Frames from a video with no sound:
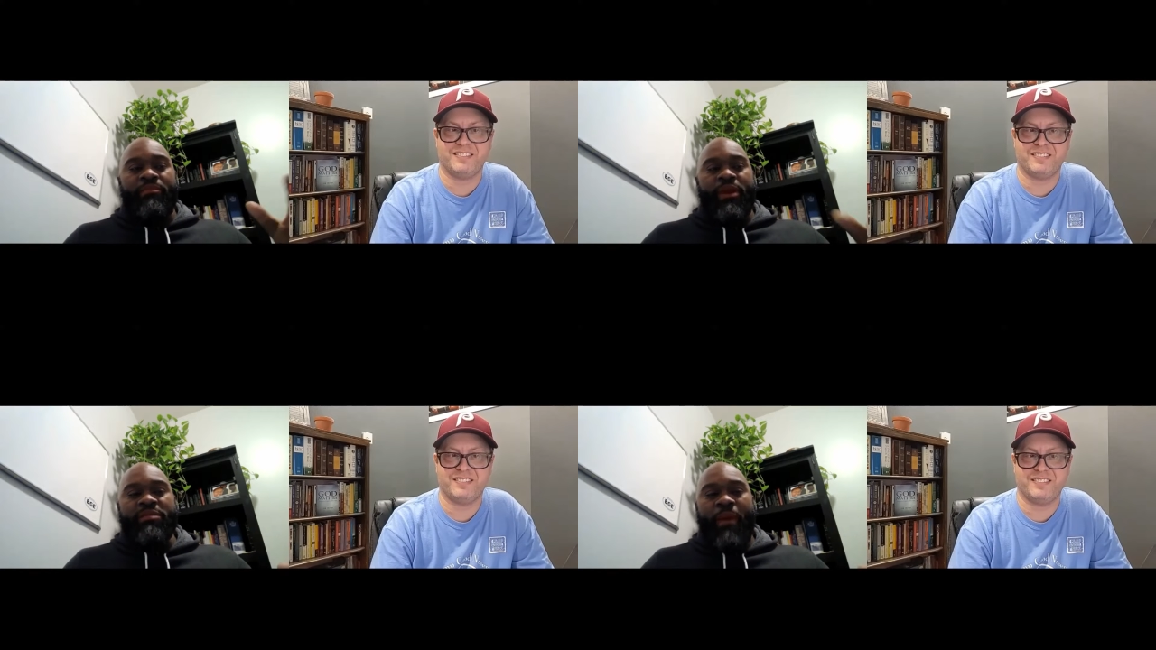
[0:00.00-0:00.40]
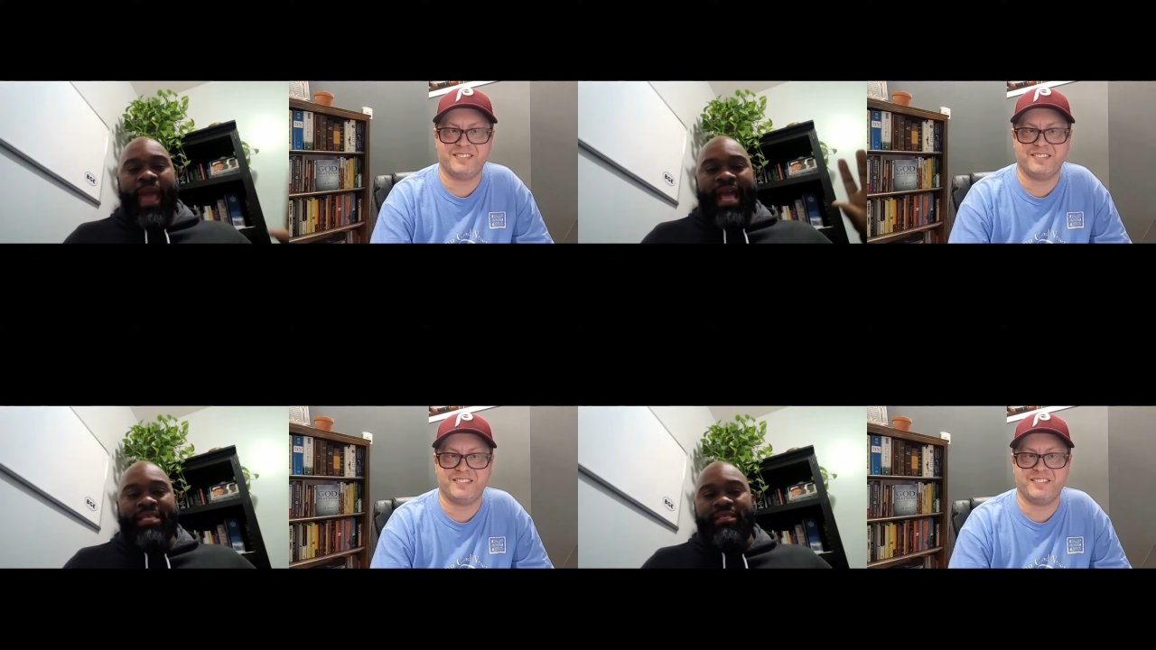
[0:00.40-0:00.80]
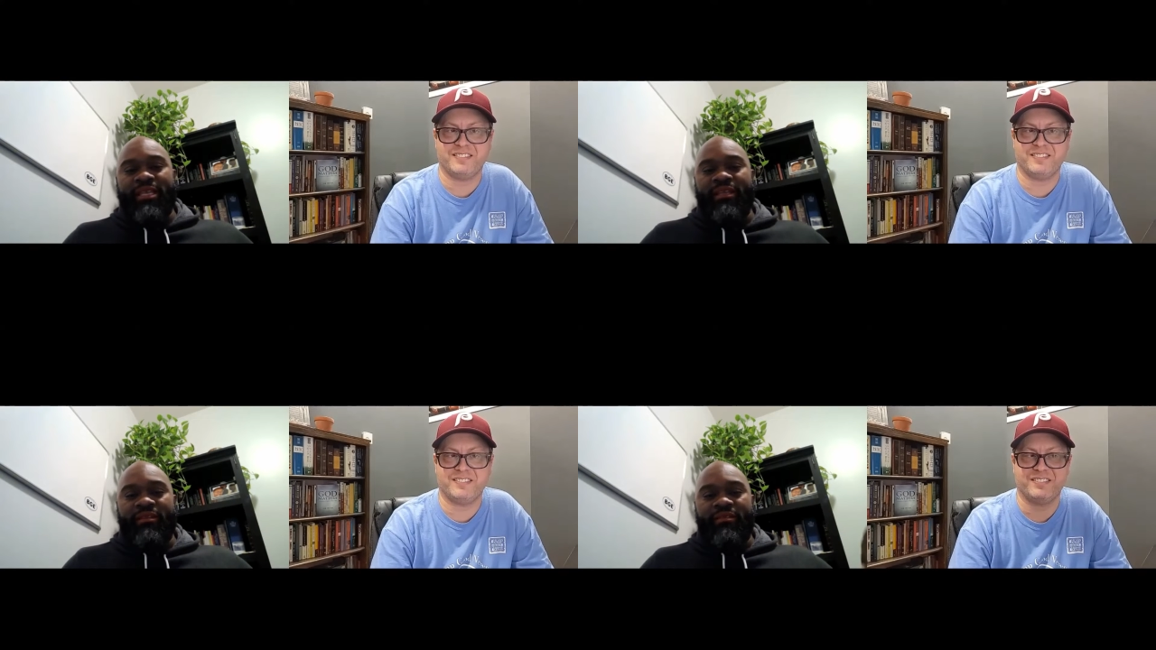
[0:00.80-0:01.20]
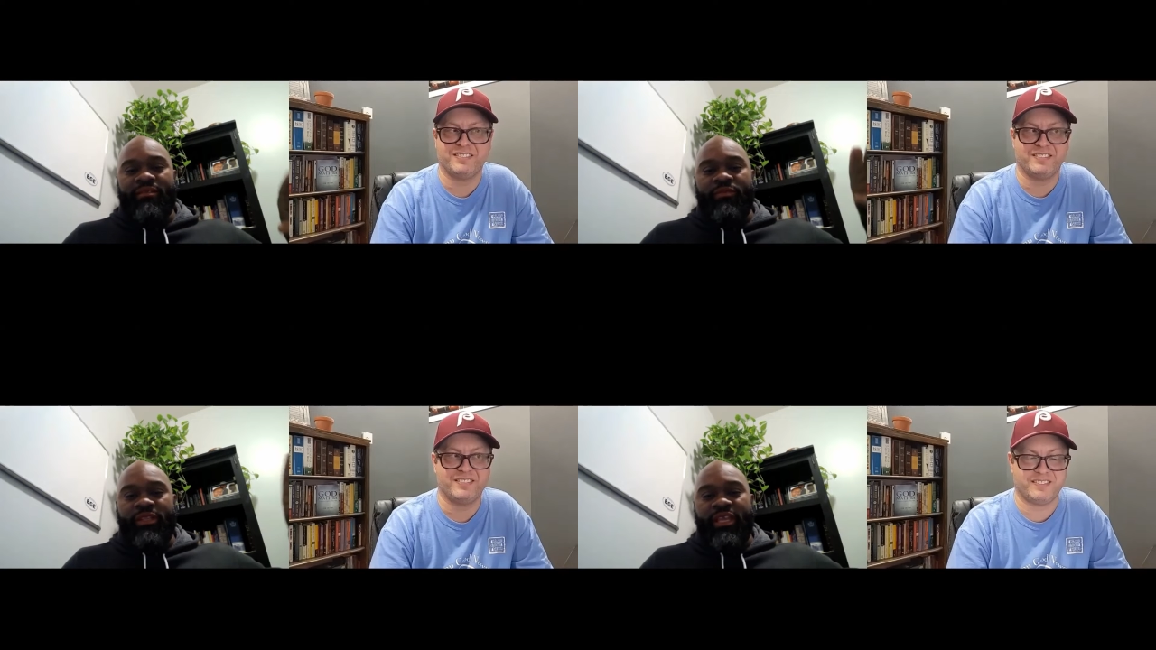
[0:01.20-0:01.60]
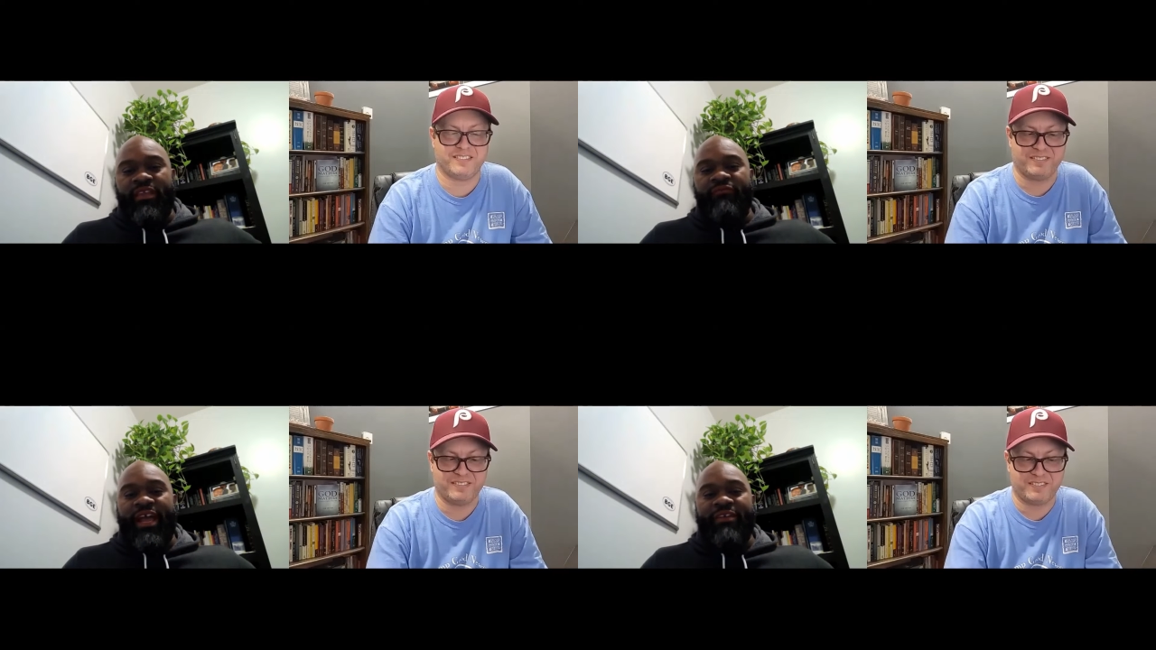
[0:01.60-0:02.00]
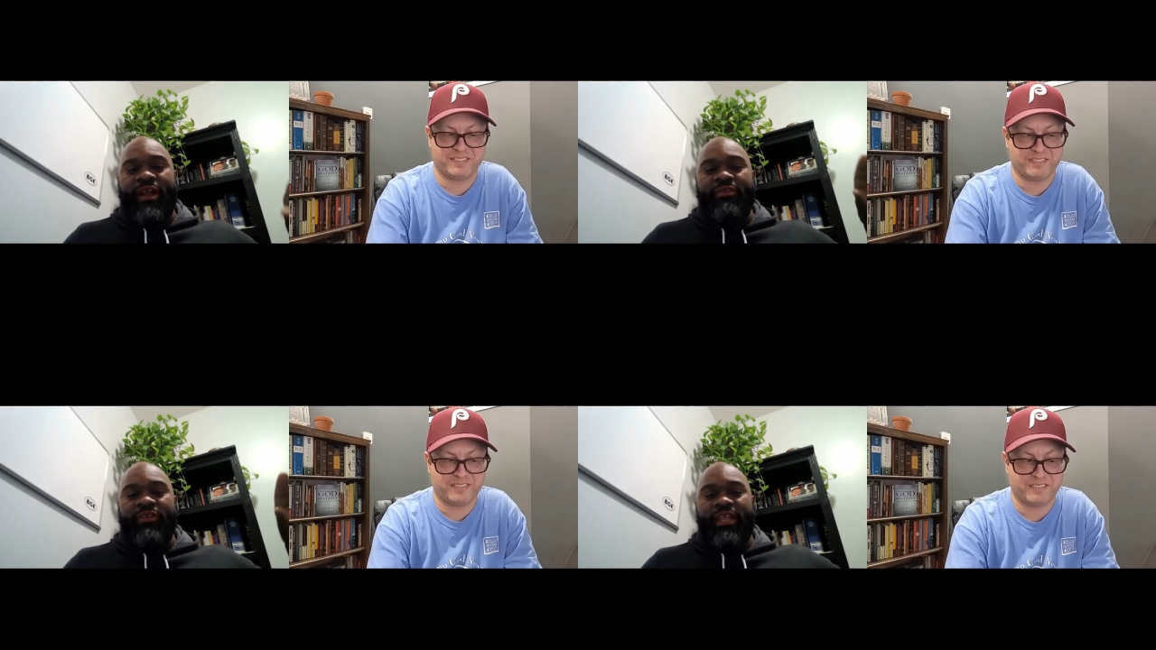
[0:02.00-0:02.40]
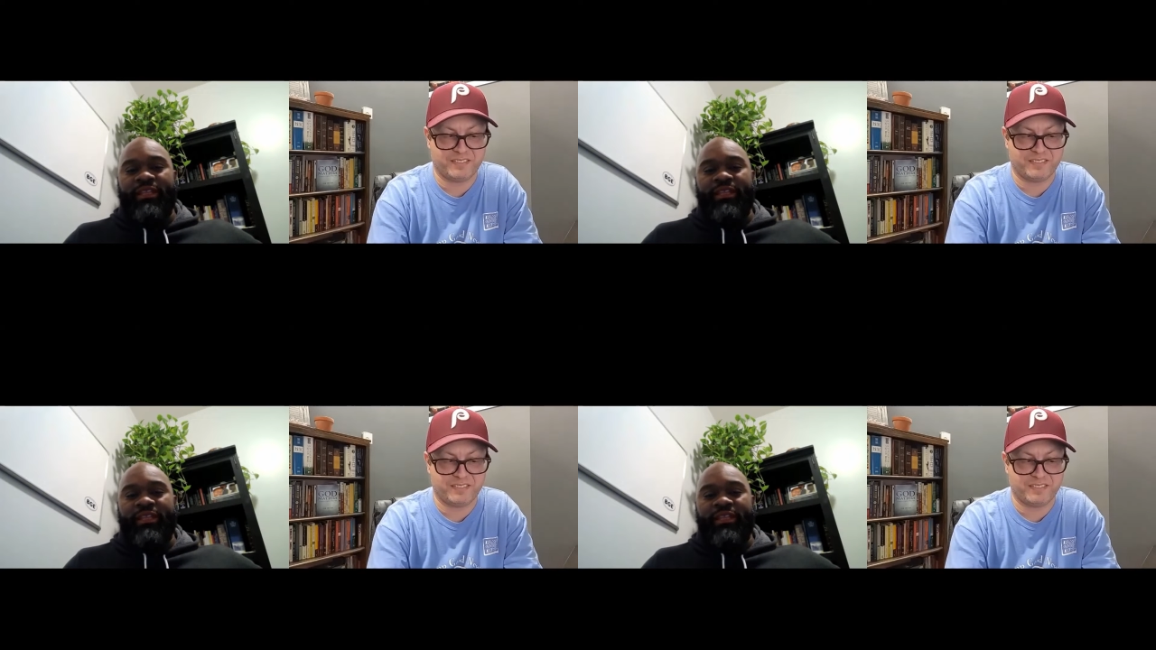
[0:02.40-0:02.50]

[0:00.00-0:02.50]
Speaker 1: press pass that, with the invite rather,